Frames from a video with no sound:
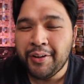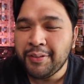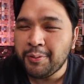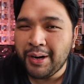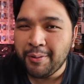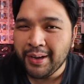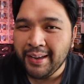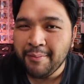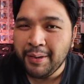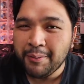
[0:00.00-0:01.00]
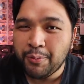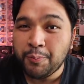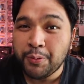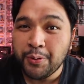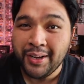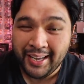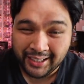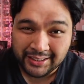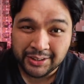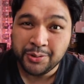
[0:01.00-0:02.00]
of the Huawei Matebook Pro
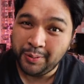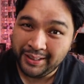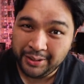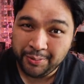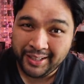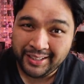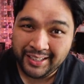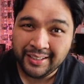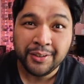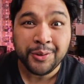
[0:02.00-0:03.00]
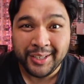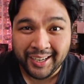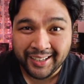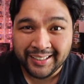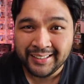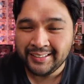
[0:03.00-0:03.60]
X 2020. Good luck.